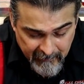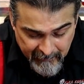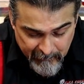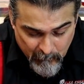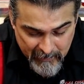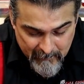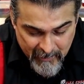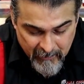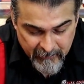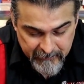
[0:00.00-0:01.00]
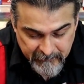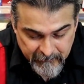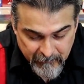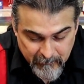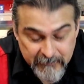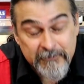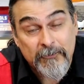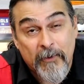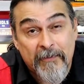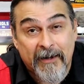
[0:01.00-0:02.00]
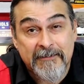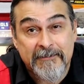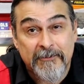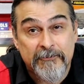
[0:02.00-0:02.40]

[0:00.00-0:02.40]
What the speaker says: And the way that my uncle used to do them, which is the way that I still